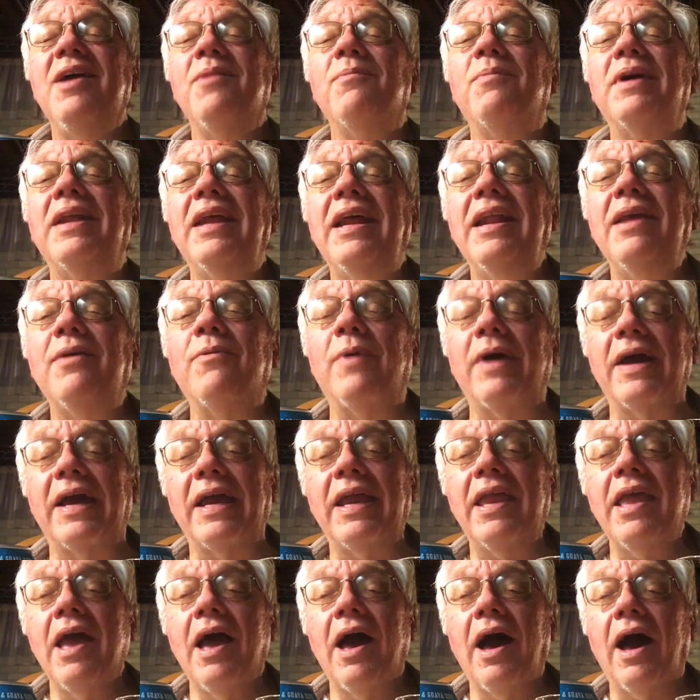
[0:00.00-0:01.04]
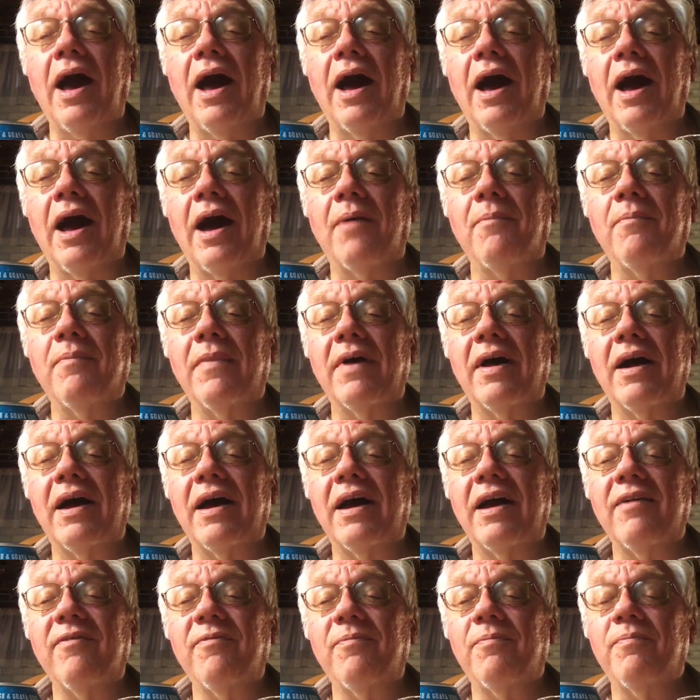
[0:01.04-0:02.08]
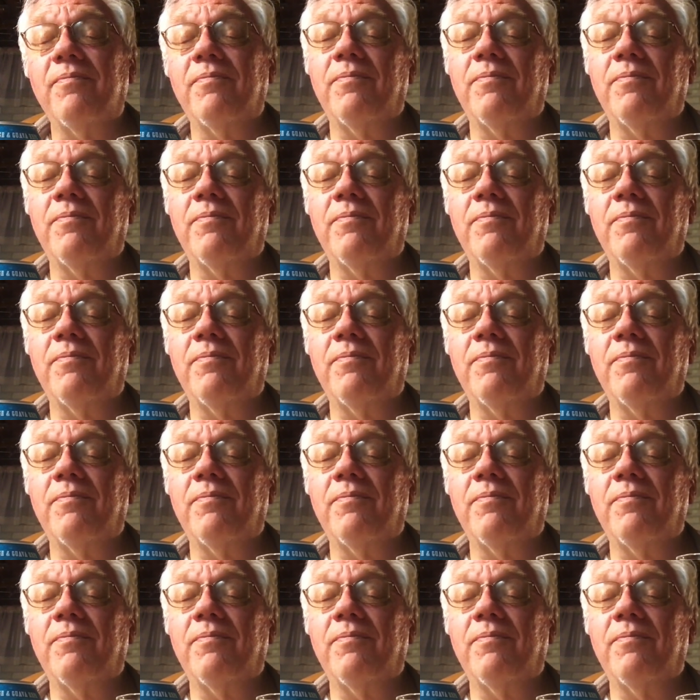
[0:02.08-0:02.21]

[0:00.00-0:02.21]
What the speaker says: But anyway, I've